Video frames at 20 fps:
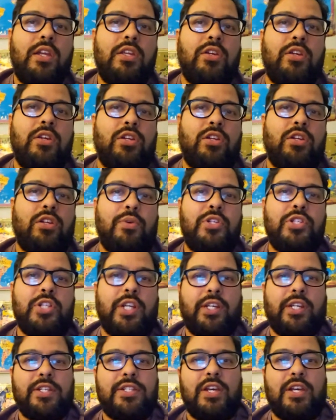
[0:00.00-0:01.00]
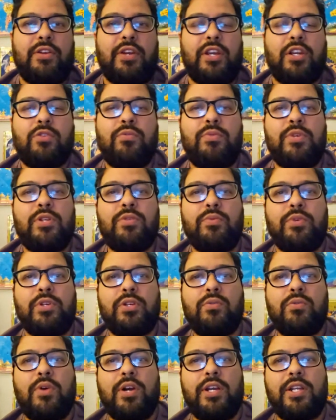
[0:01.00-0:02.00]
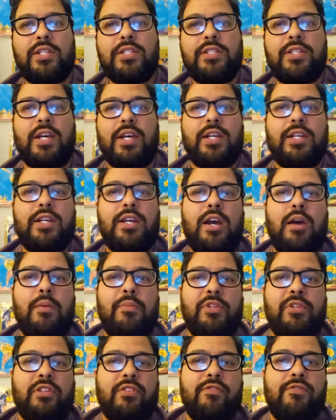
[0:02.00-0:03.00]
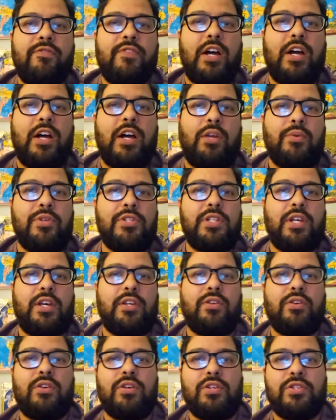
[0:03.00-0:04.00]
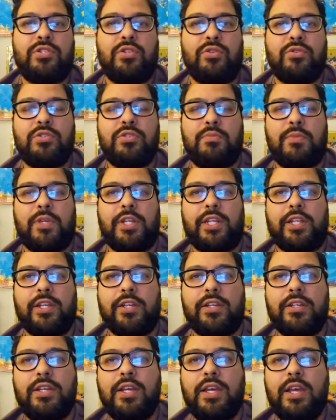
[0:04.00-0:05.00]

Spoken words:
You can always check us out at Creekwood.aquatics.com. You can follow us on all social media.